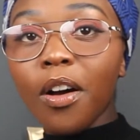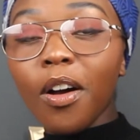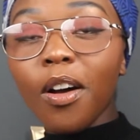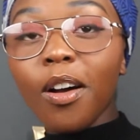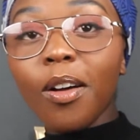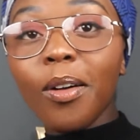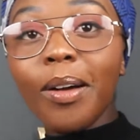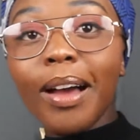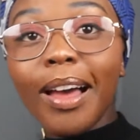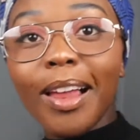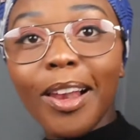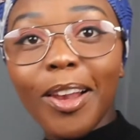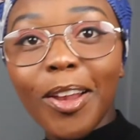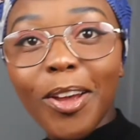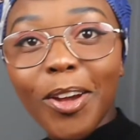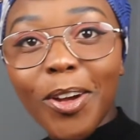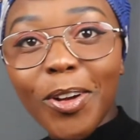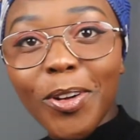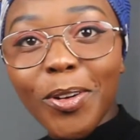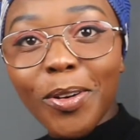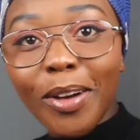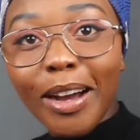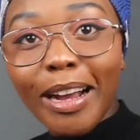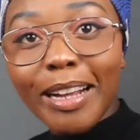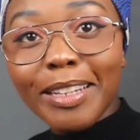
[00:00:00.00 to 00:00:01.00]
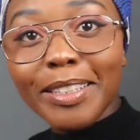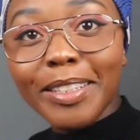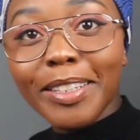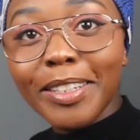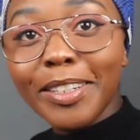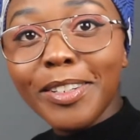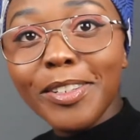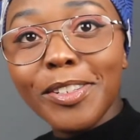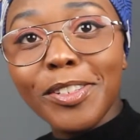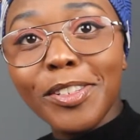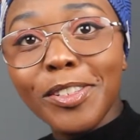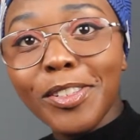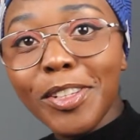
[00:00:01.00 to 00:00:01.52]
Oh, hello. I
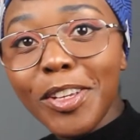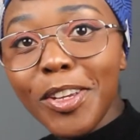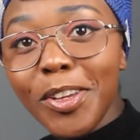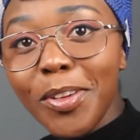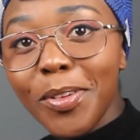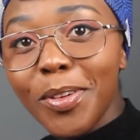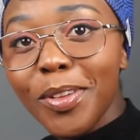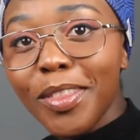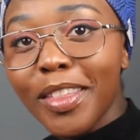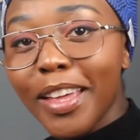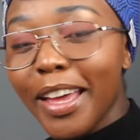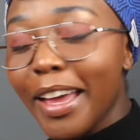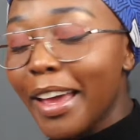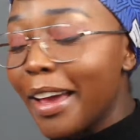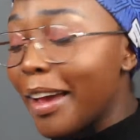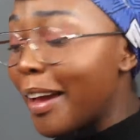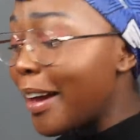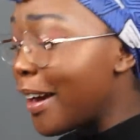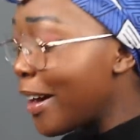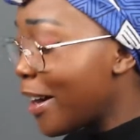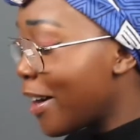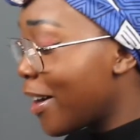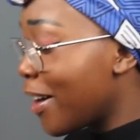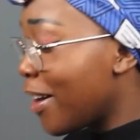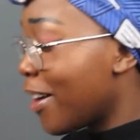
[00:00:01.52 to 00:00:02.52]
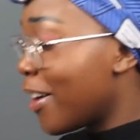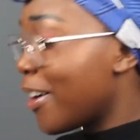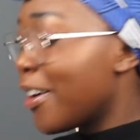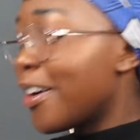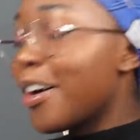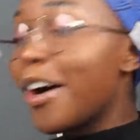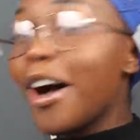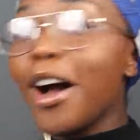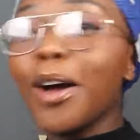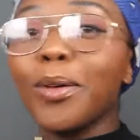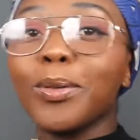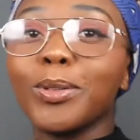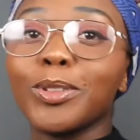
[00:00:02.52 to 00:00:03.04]
didn't see you there.
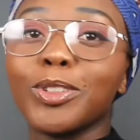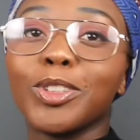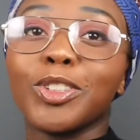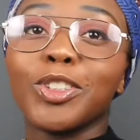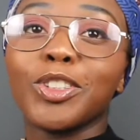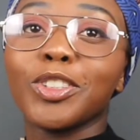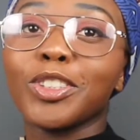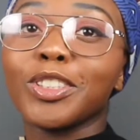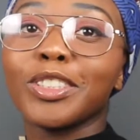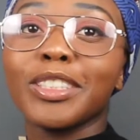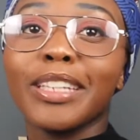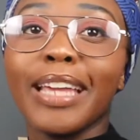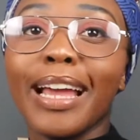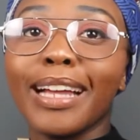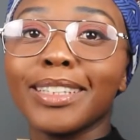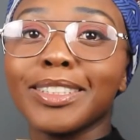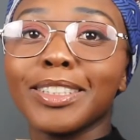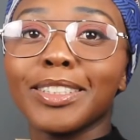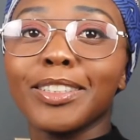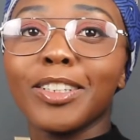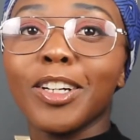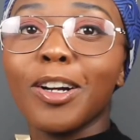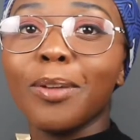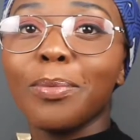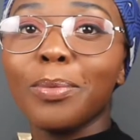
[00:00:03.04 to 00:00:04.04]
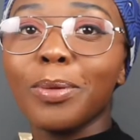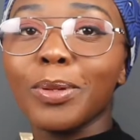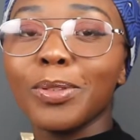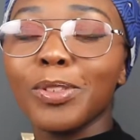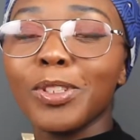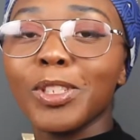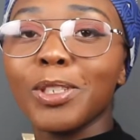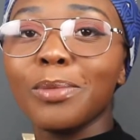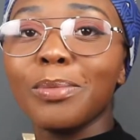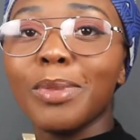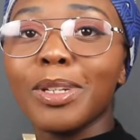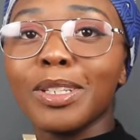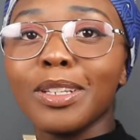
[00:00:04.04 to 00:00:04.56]
I was just catching up on
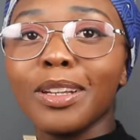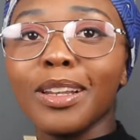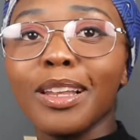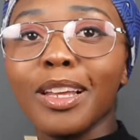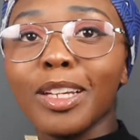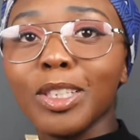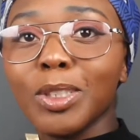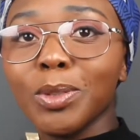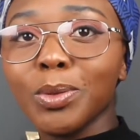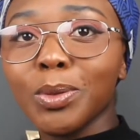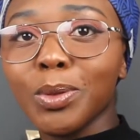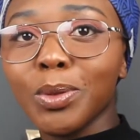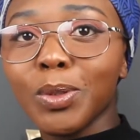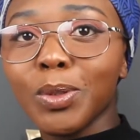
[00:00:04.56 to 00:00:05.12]
some intellectual